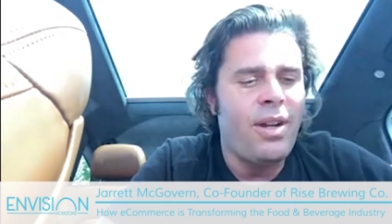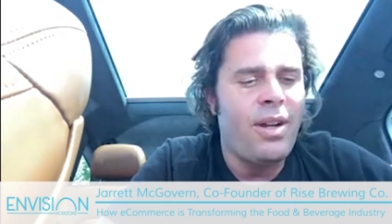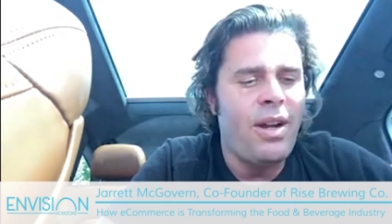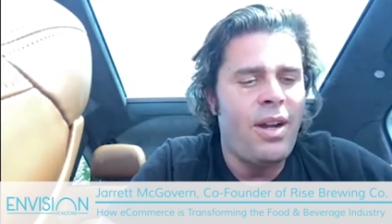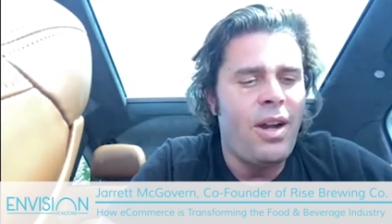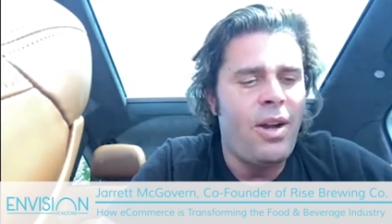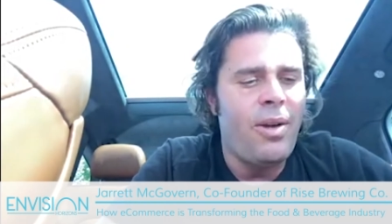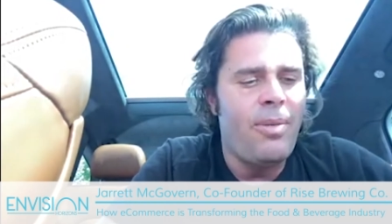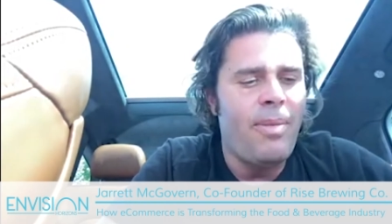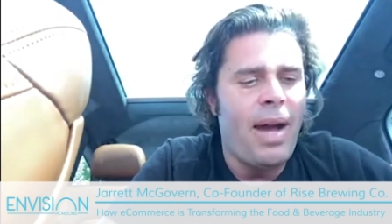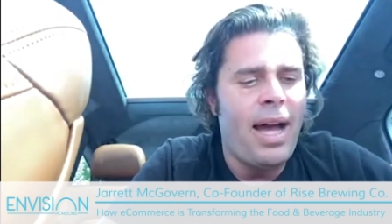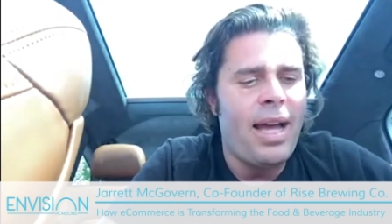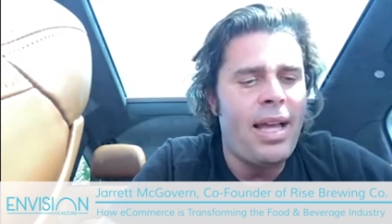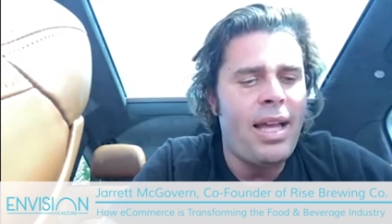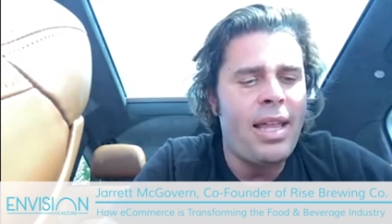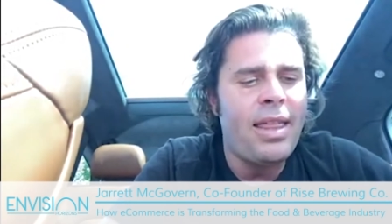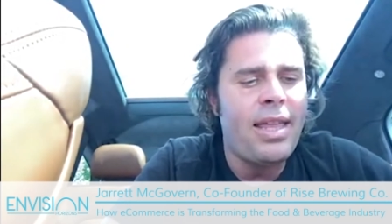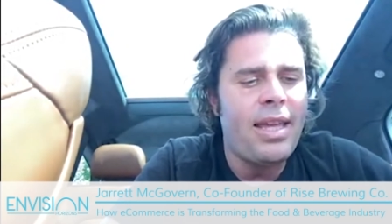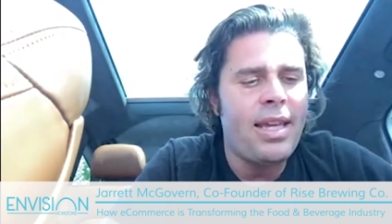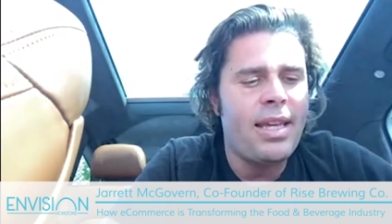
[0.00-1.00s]

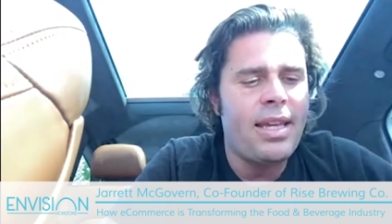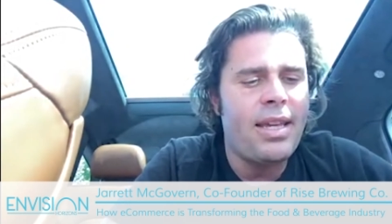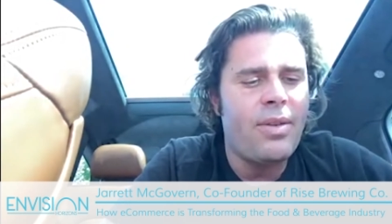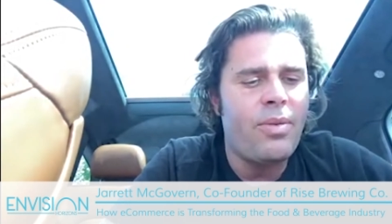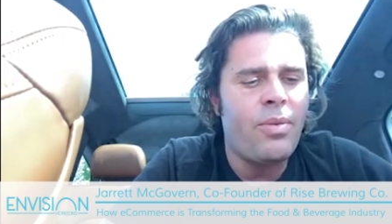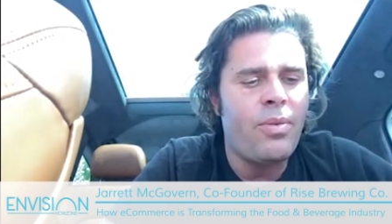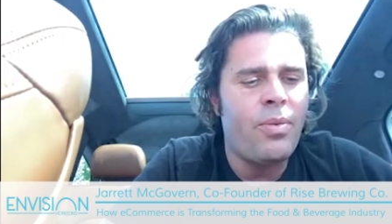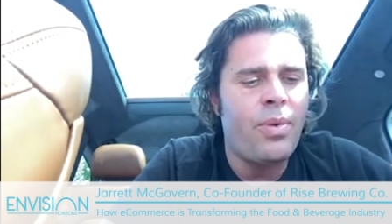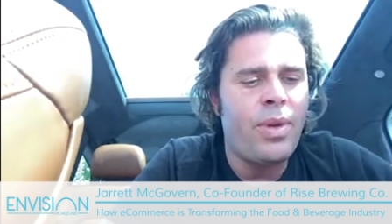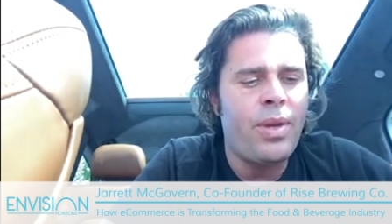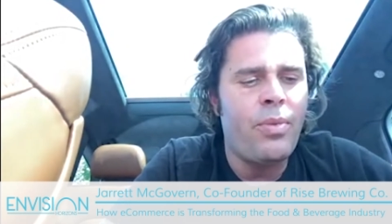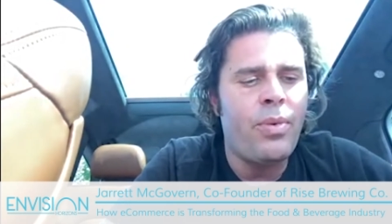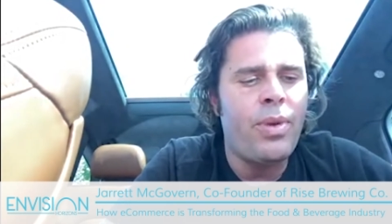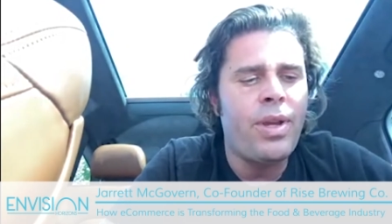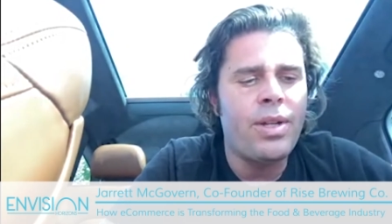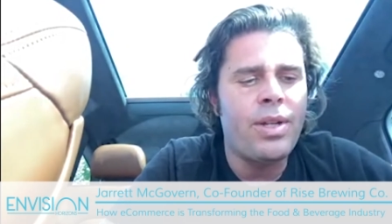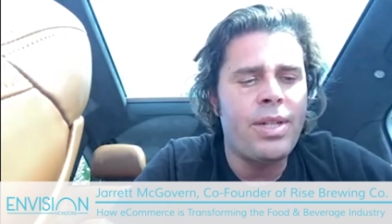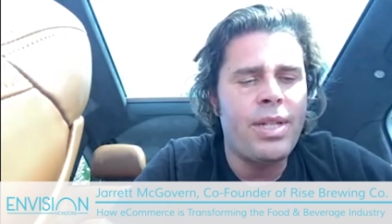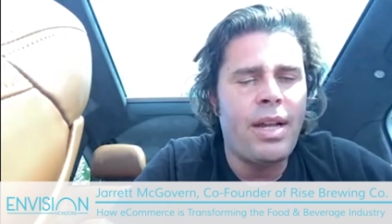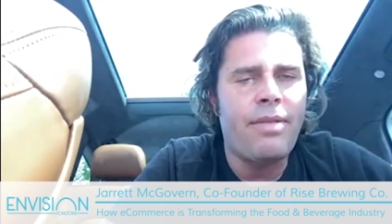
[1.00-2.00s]
I think we
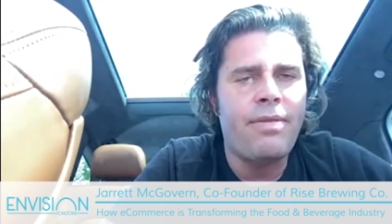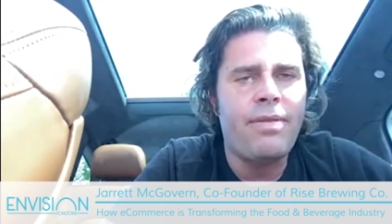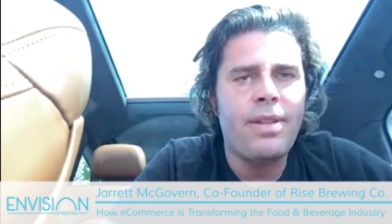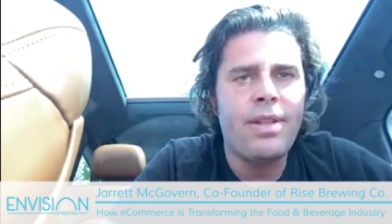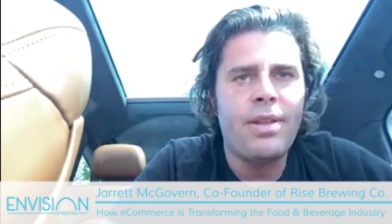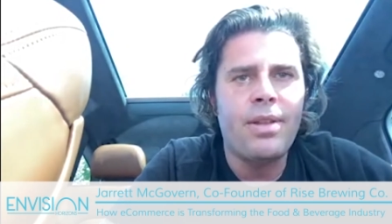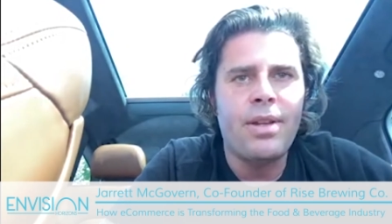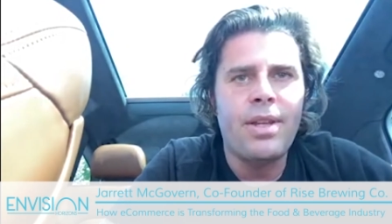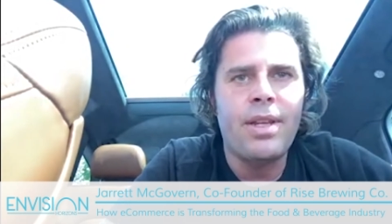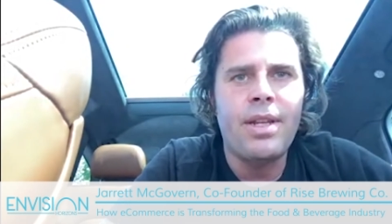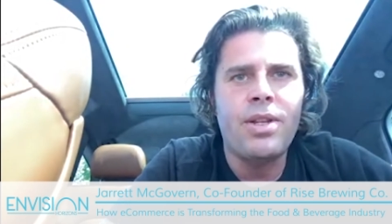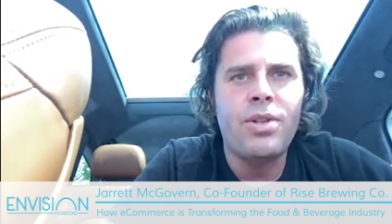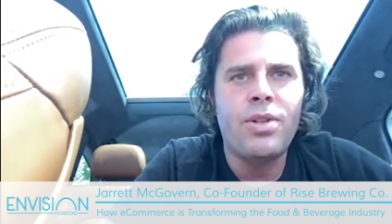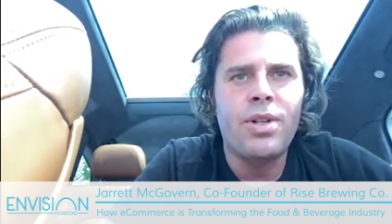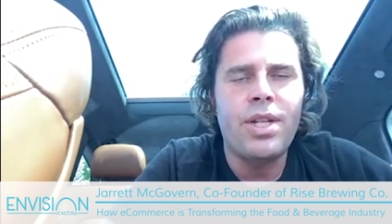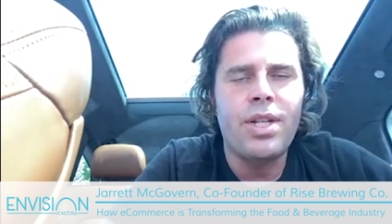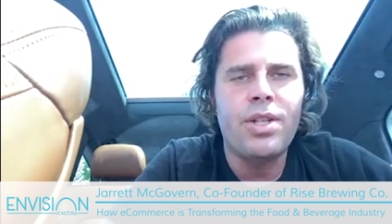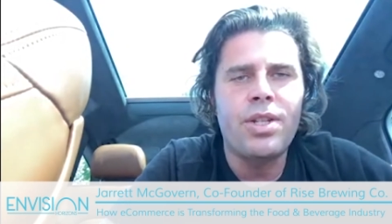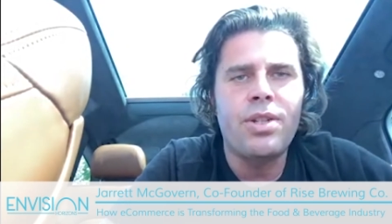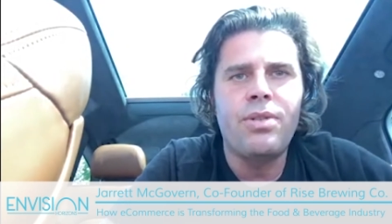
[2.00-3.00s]
are definitely looking at
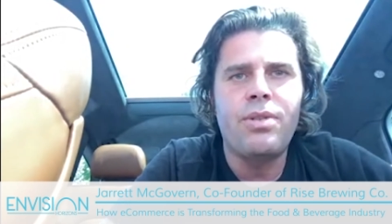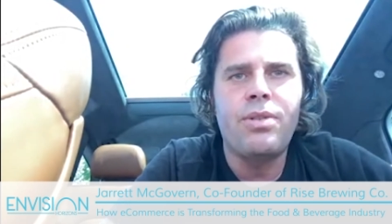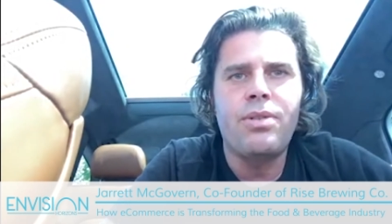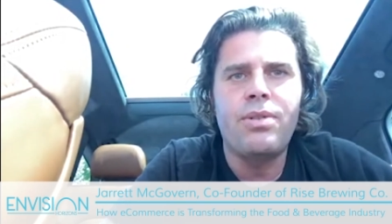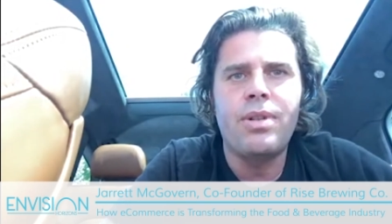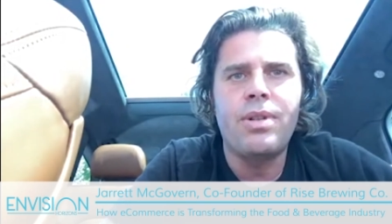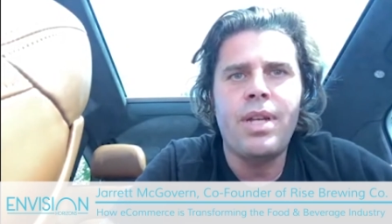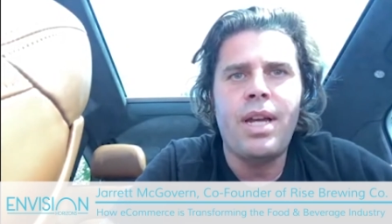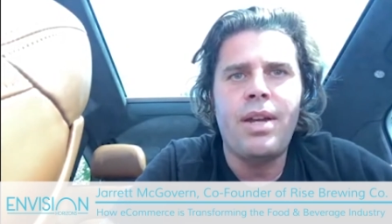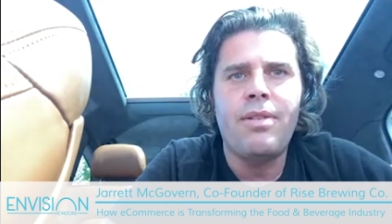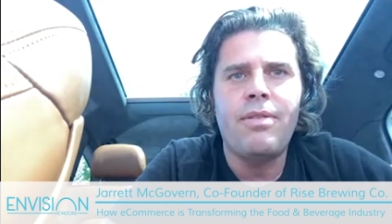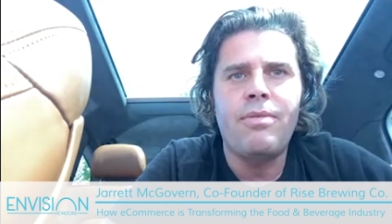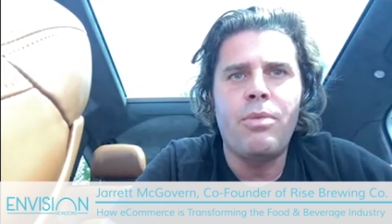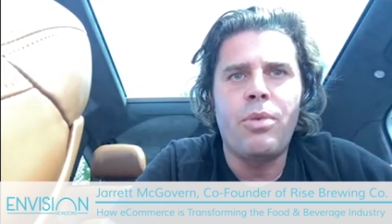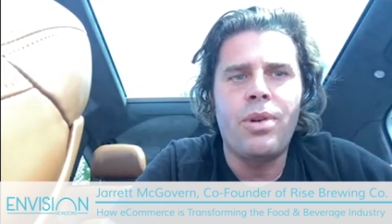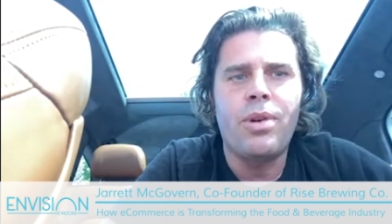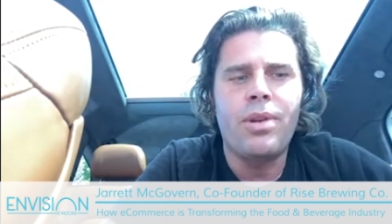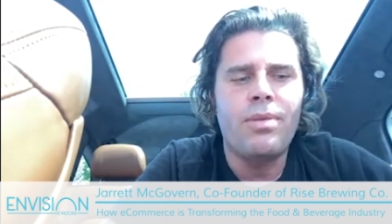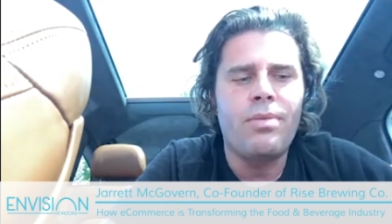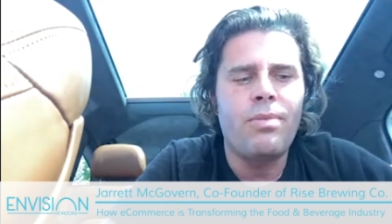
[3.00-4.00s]
traditional kind of
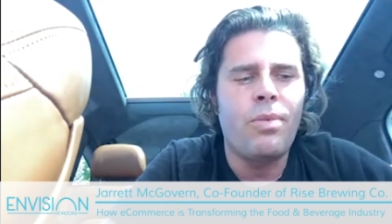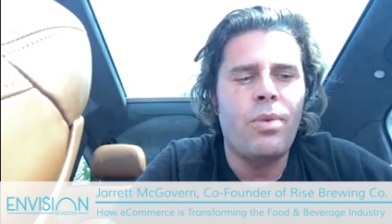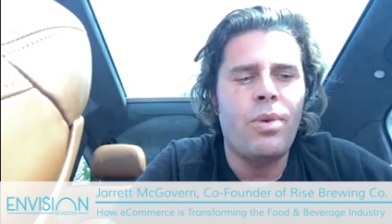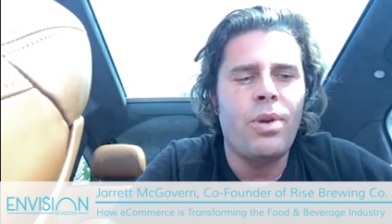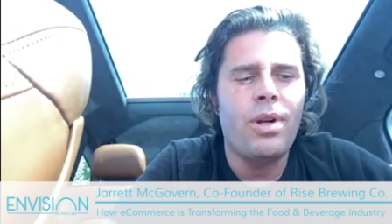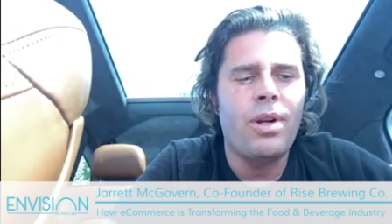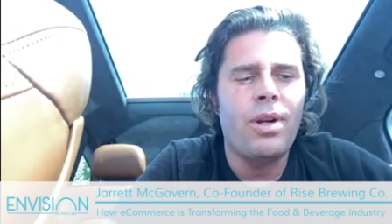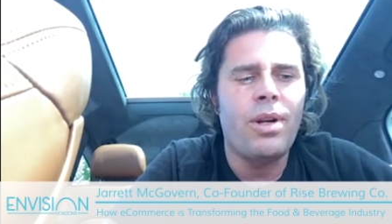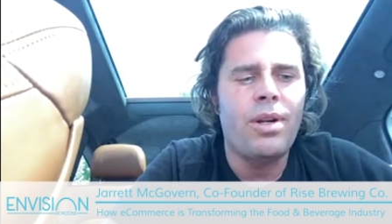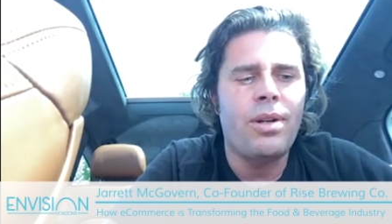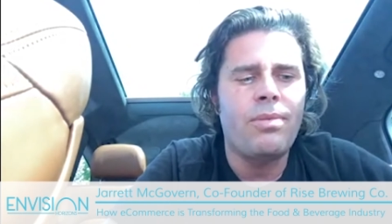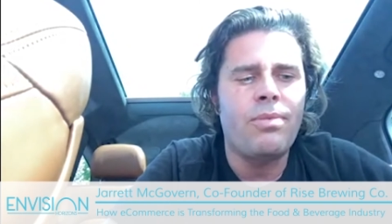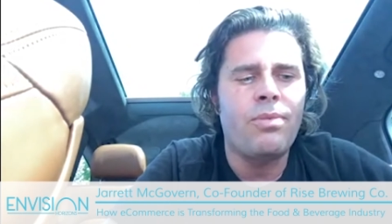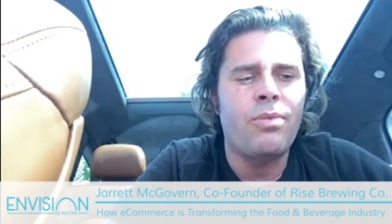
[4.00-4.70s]
more